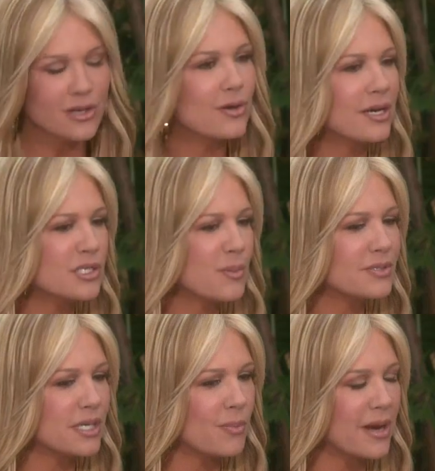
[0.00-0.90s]
Are you guys
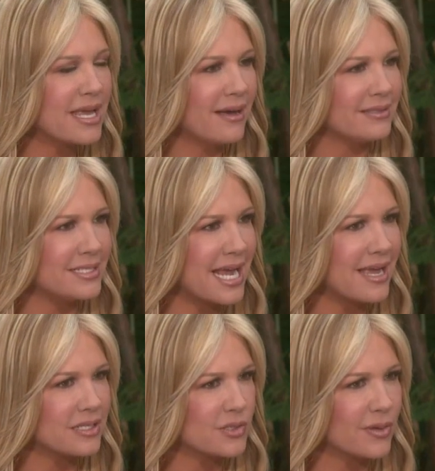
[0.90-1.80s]
supposedly breakout
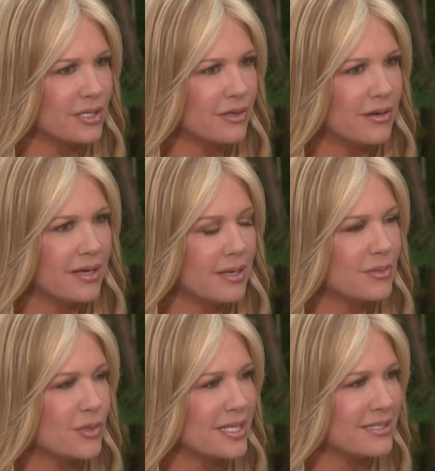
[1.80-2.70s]
dance when you're uh,
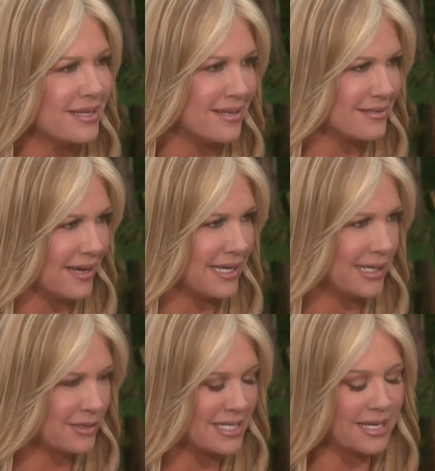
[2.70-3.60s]
in between scenes, I
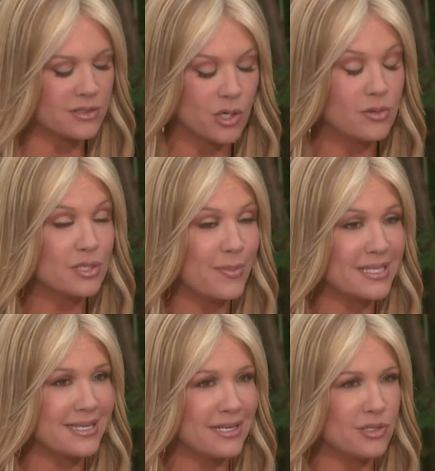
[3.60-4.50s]
understand. So who's the
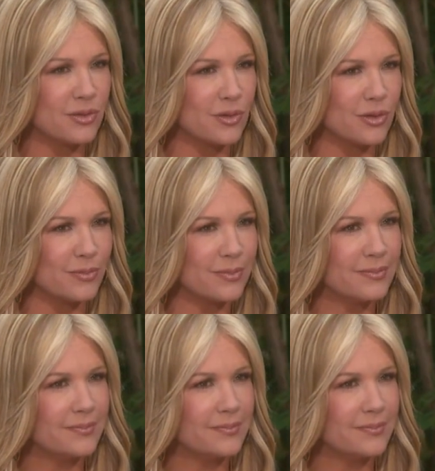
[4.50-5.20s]
best dancer in the group?